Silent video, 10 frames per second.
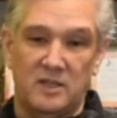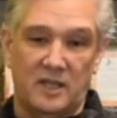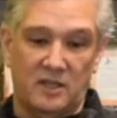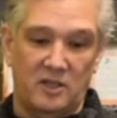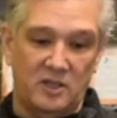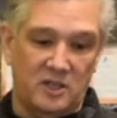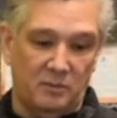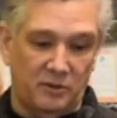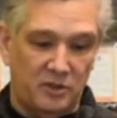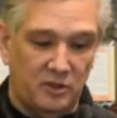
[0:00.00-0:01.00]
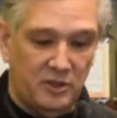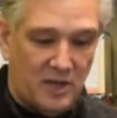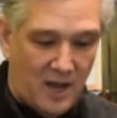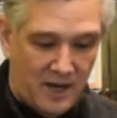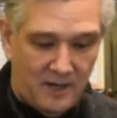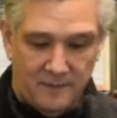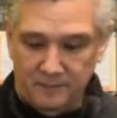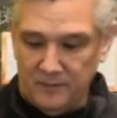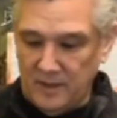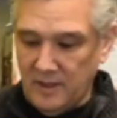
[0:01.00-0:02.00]
set the assembly to the side,
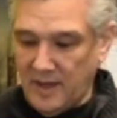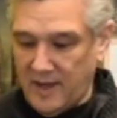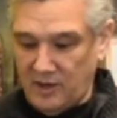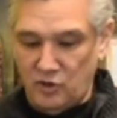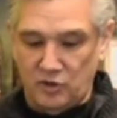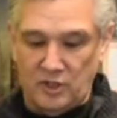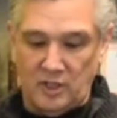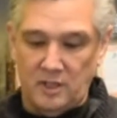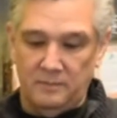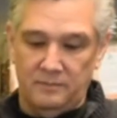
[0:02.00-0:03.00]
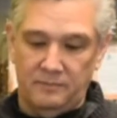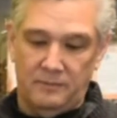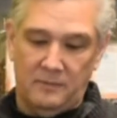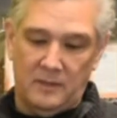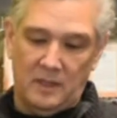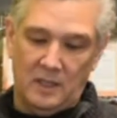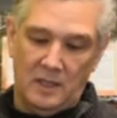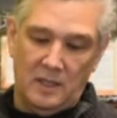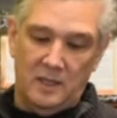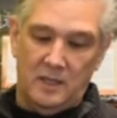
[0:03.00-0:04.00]
add your tea,
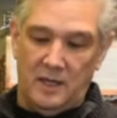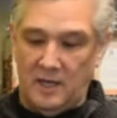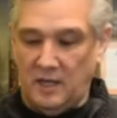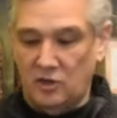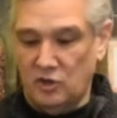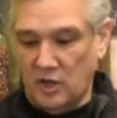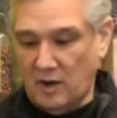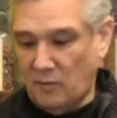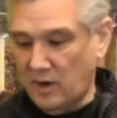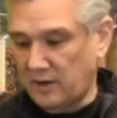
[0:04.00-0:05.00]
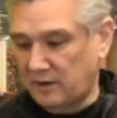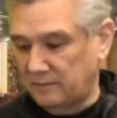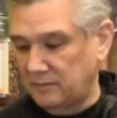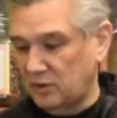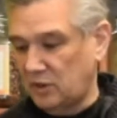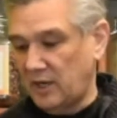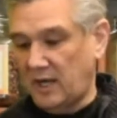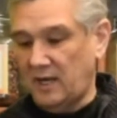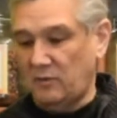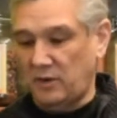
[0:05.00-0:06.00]
and your hot water.
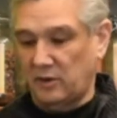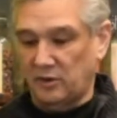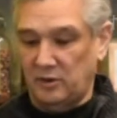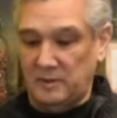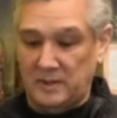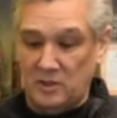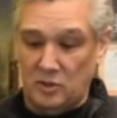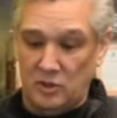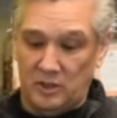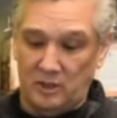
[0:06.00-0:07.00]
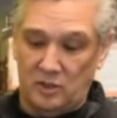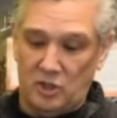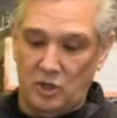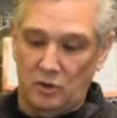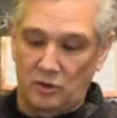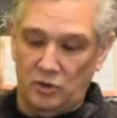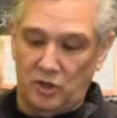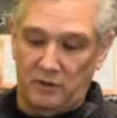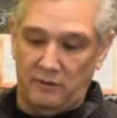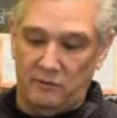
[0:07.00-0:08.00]
Today we are going to be using Kyoto
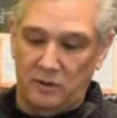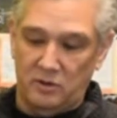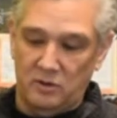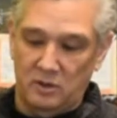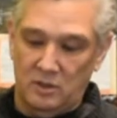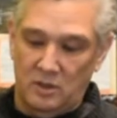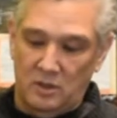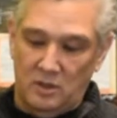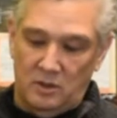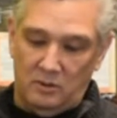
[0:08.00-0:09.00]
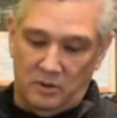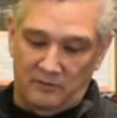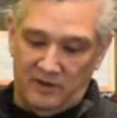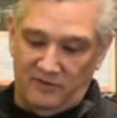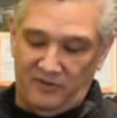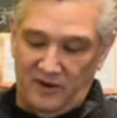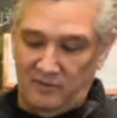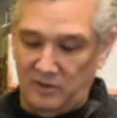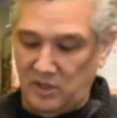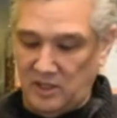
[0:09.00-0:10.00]
Cherry Rose, one of our
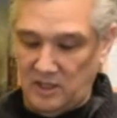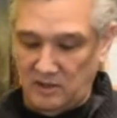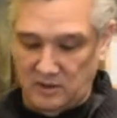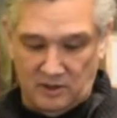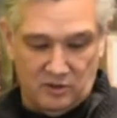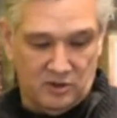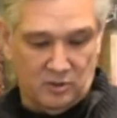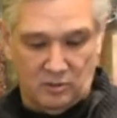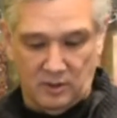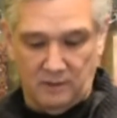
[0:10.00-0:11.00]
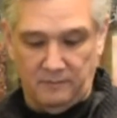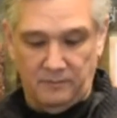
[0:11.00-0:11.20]
favorite teas in our store.